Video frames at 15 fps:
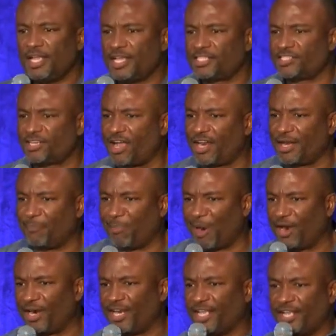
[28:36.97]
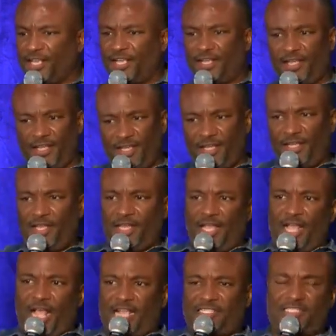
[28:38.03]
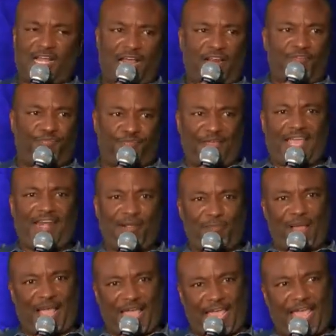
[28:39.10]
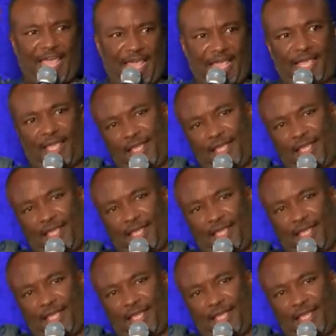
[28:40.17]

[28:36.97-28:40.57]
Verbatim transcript: It started burning. I started fanning my head.